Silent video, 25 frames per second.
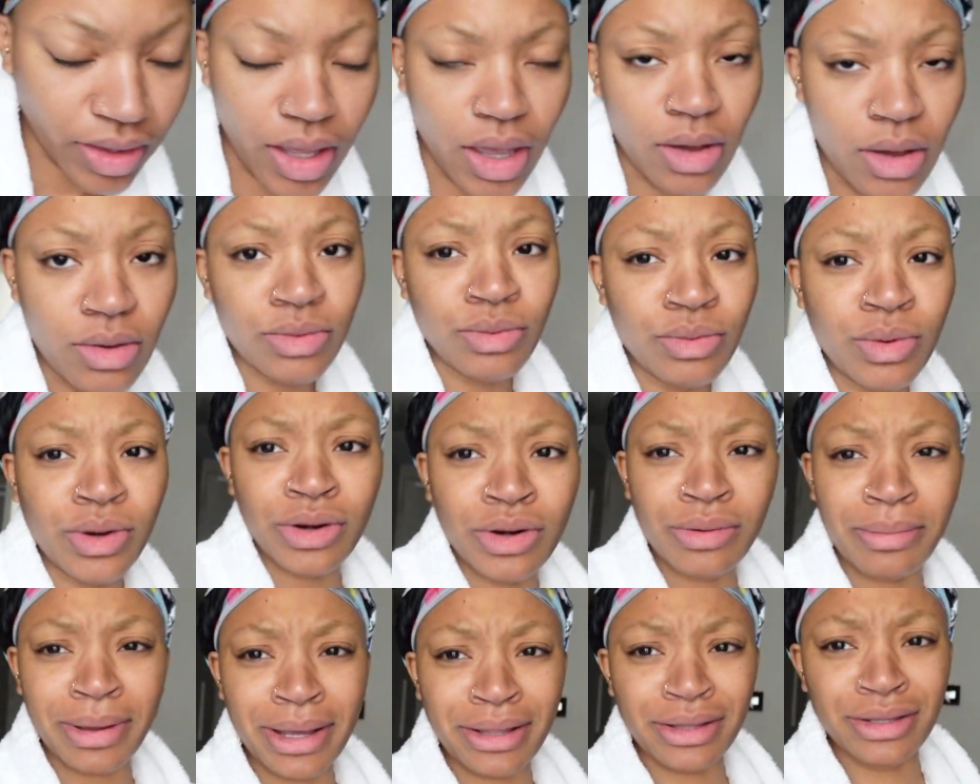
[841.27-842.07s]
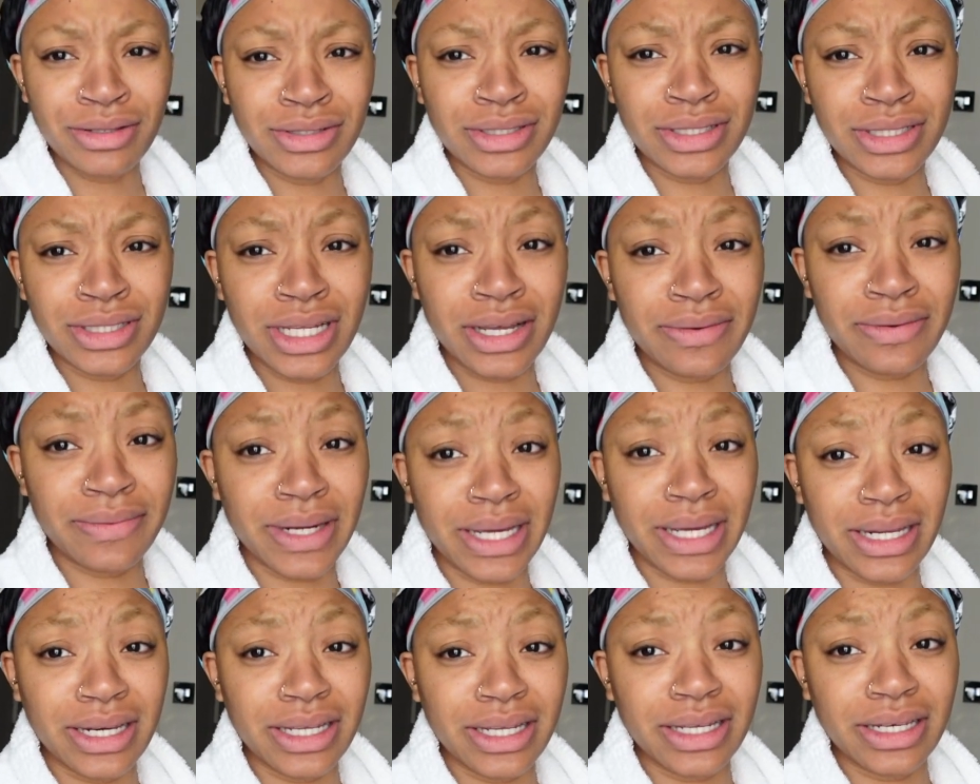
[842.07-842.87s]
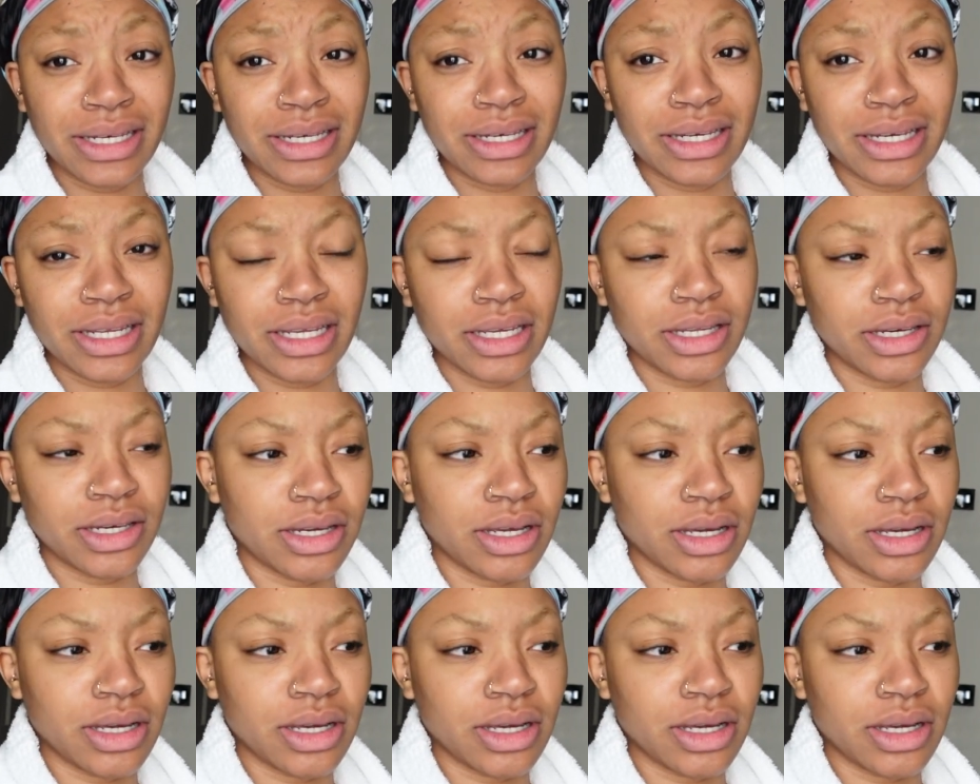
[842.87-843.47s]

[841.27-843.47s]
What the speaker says: I was working on my clothes and stuff, and I didn't end